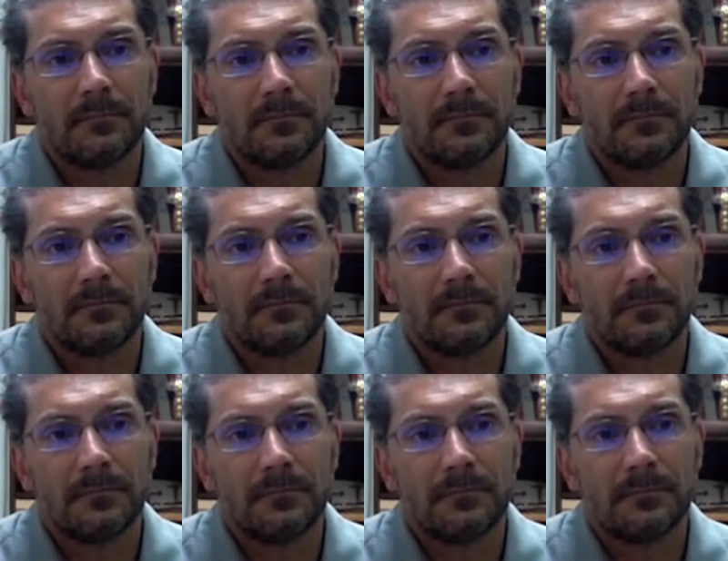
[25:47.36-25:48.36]

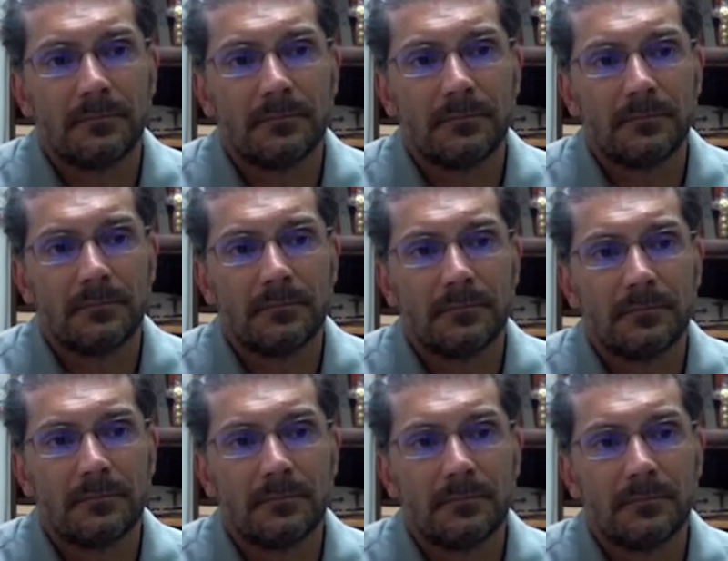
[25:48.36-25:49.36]

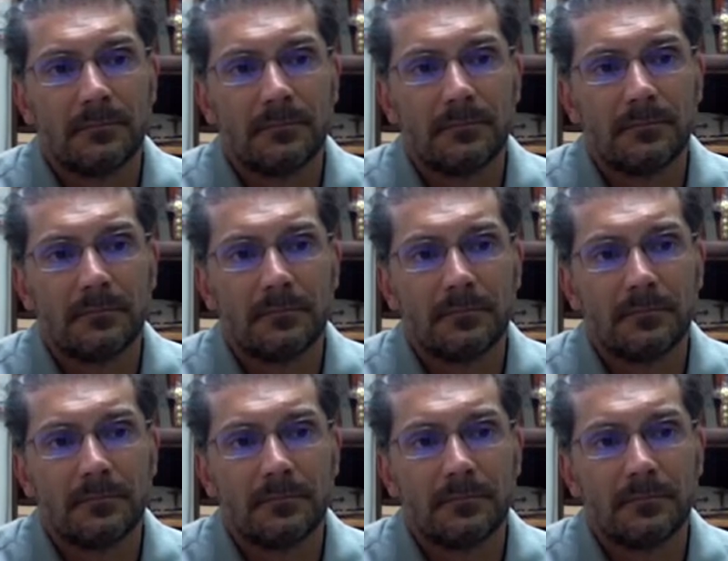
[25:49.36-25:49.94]
The person shown says nothing.